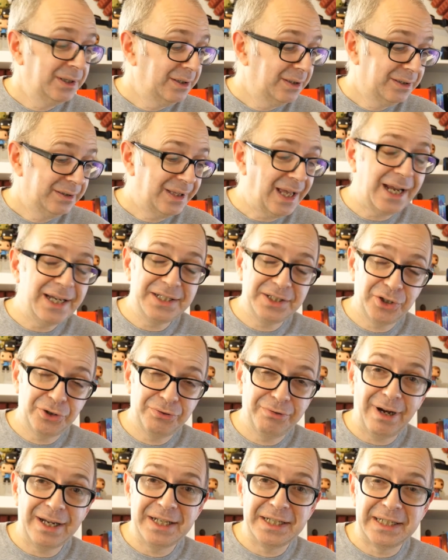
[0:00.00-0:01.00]
That is
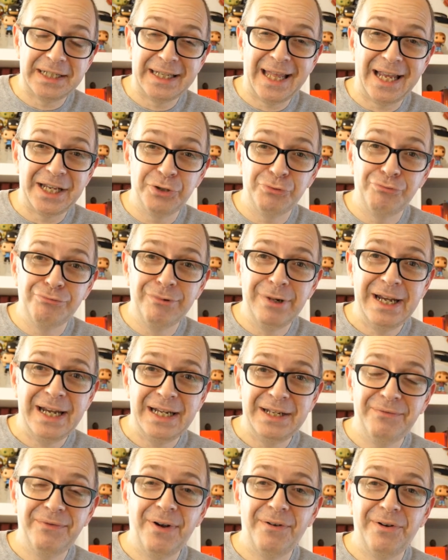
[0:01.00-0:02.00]
crazy. That is
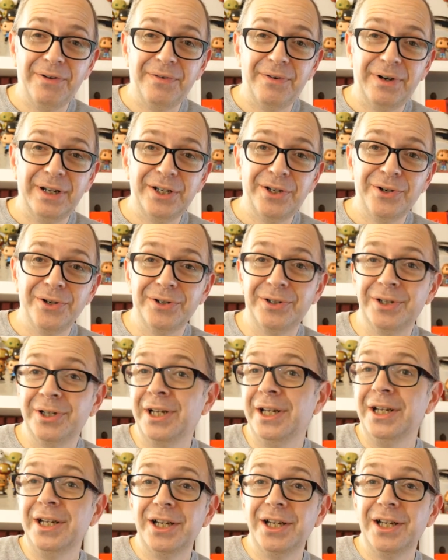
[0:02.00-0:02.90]
really very, very good.